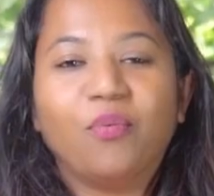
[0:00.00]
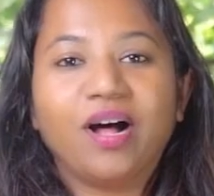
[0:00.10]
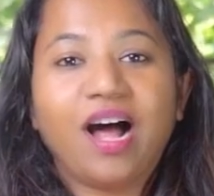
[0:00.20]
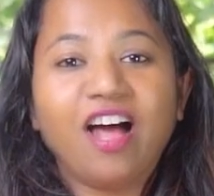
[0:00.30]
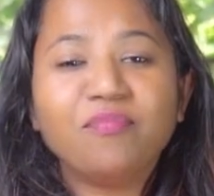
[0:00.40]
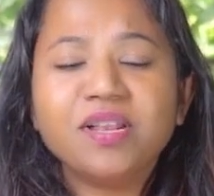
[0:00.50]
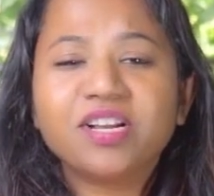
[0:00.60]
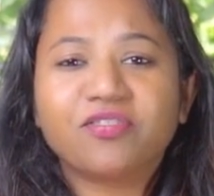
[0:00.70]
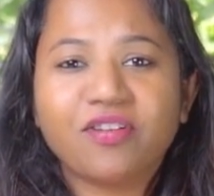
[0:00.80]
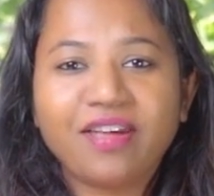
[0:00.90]
Well, I've been
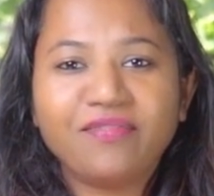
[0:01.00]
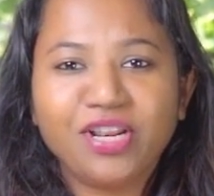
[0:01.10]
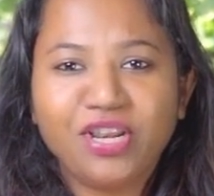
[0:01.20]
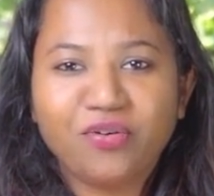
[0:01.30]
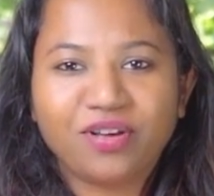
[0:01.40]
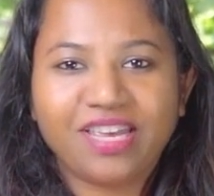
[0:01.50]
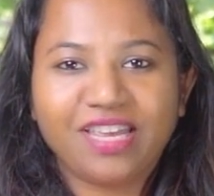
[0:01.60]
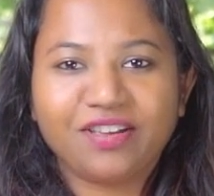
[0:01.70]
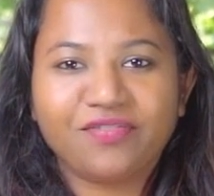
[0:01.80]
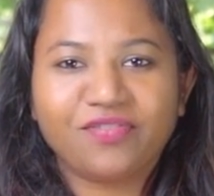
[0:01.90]
craving
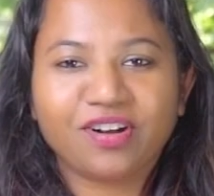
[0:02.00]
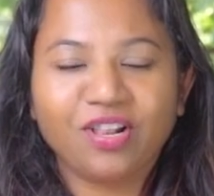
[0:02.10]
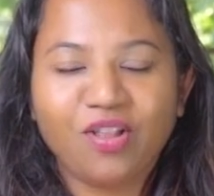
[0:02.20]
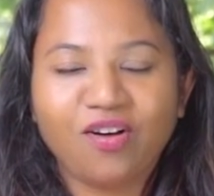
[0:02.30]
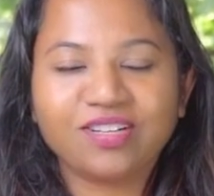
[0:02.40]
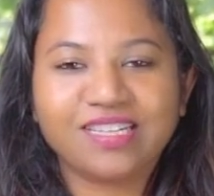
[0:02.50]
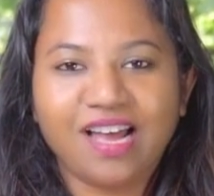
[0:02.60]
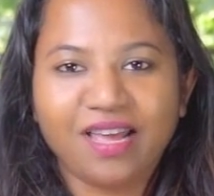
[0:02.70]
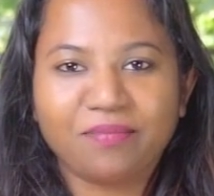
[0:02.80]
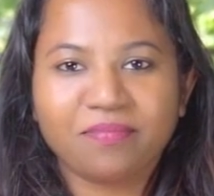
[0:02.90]
gnocchi for a long
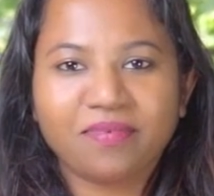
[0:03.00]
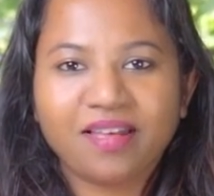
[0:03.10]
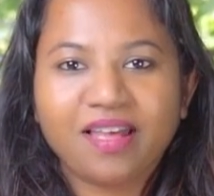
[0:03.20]
time,